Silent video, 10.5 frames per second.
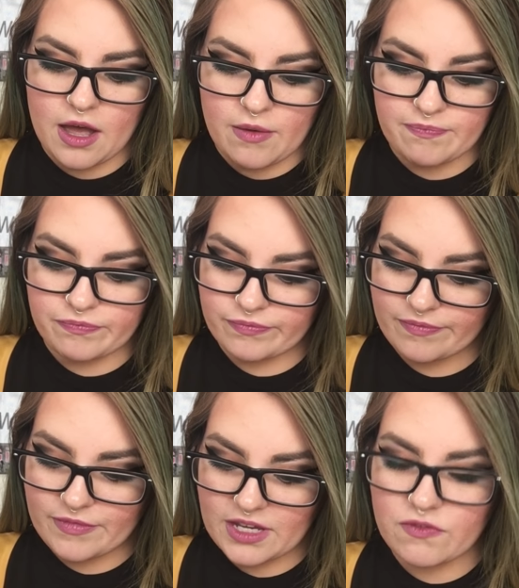Um,
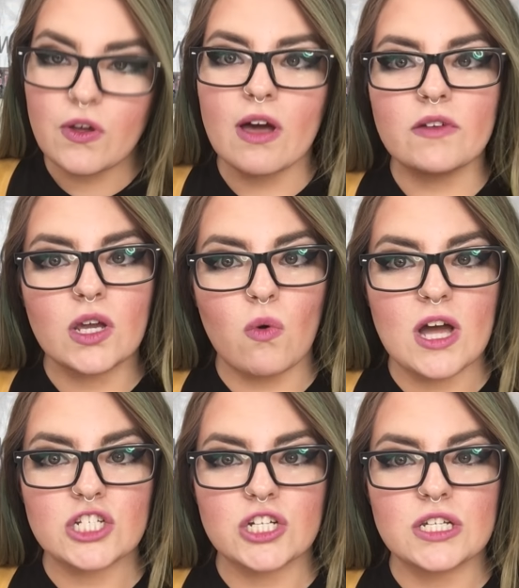If you have any
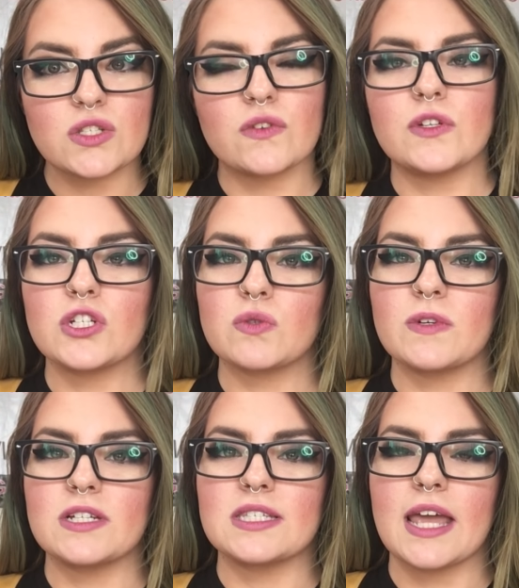questions, or if you
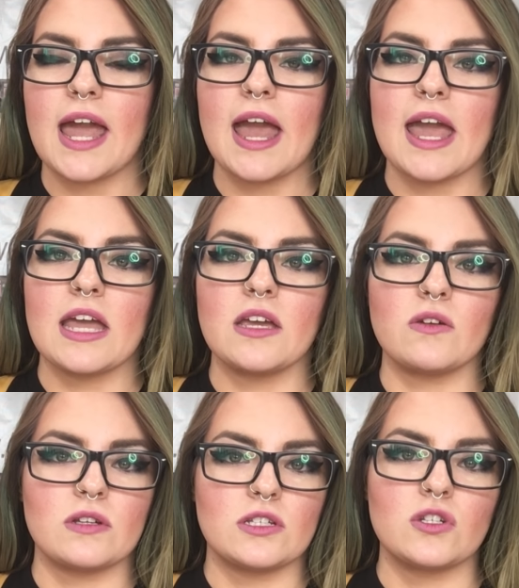just want to say hey,
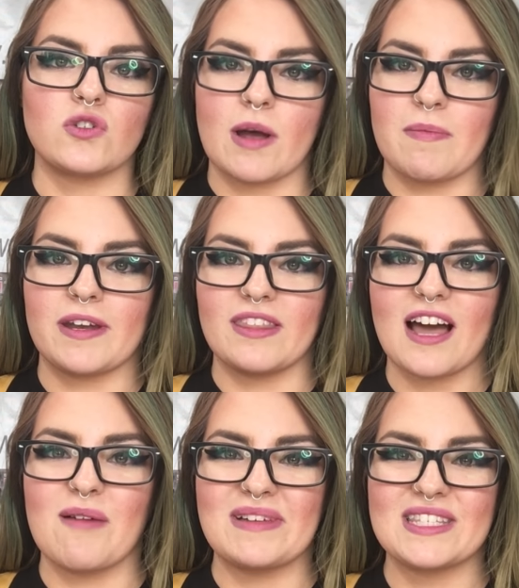you can drop it
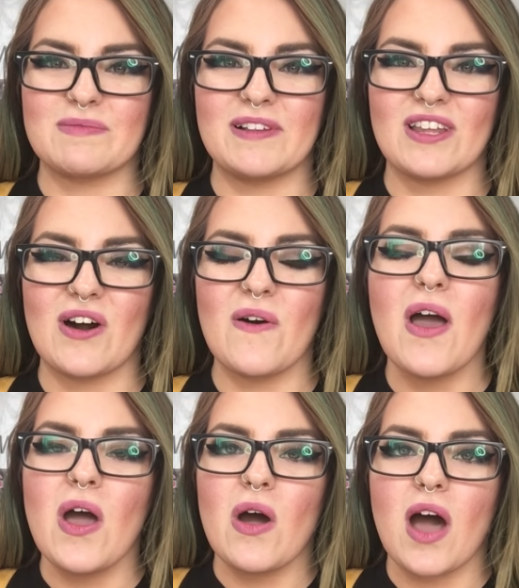in the comments
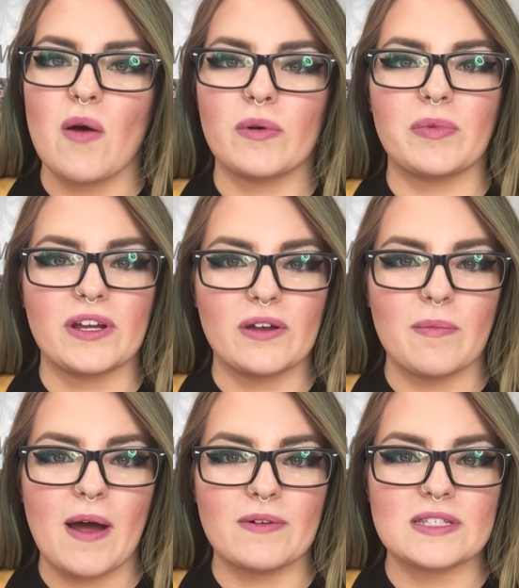below. Uh, we're pretty
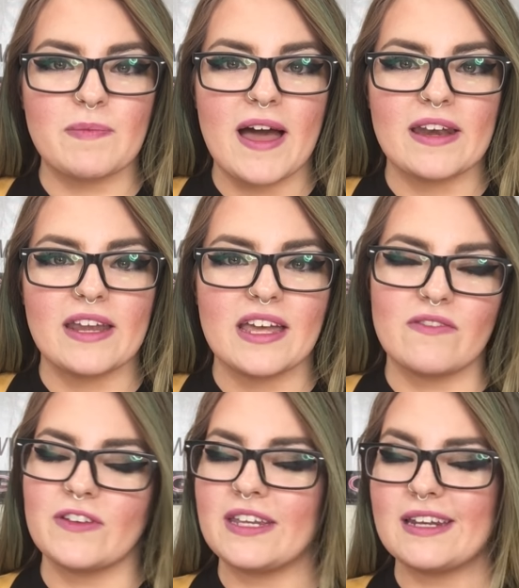good about
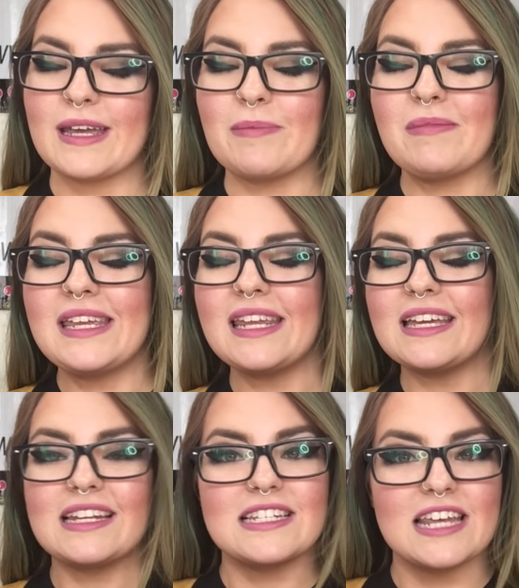responding. If you need
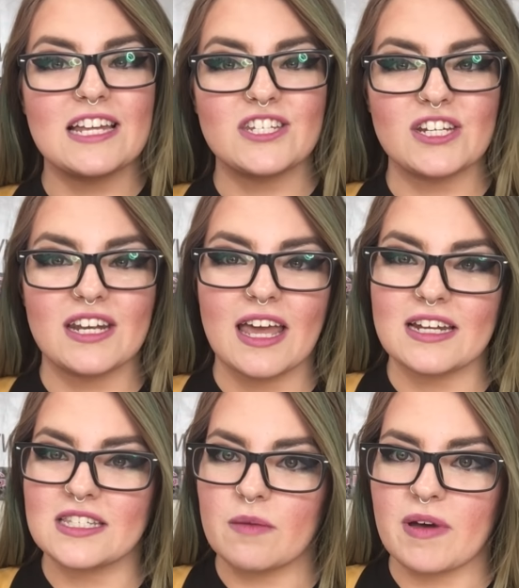immediate attention,
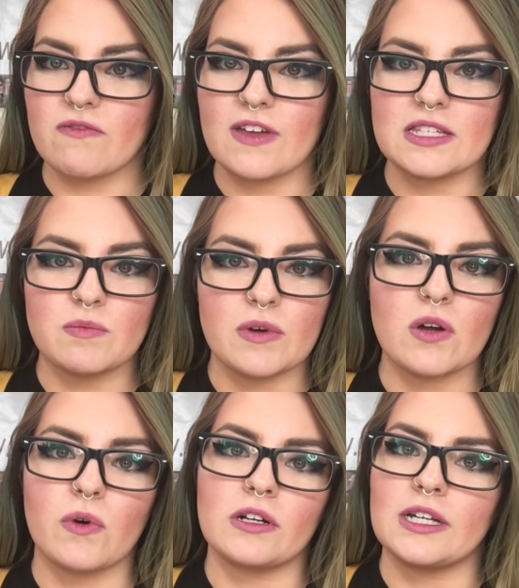hit us up on
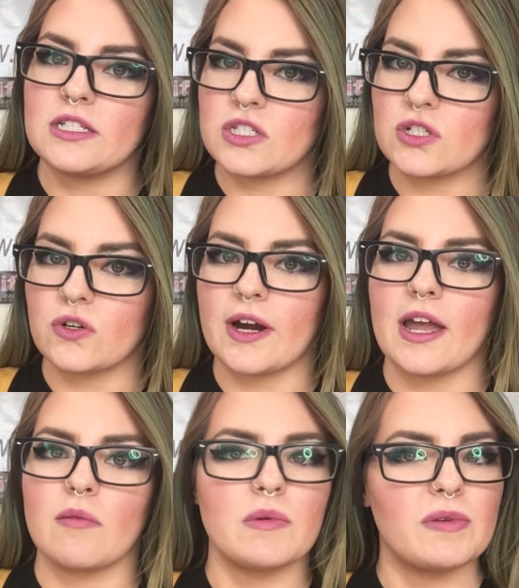Facebook. We're on
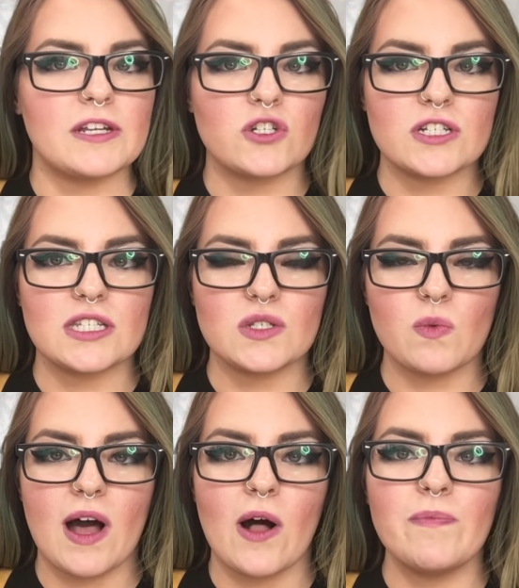Instagram and Pinterest
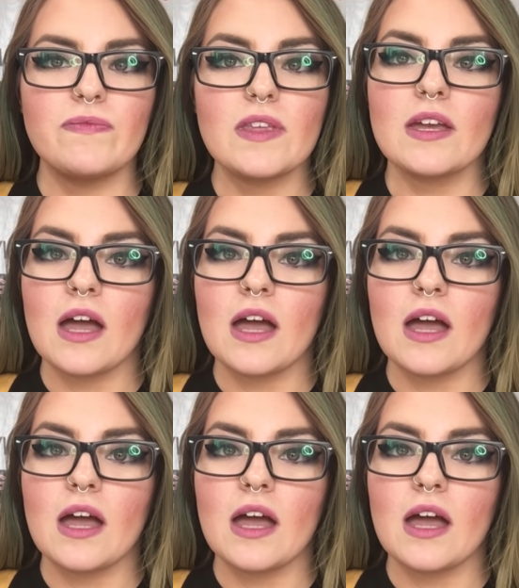as well.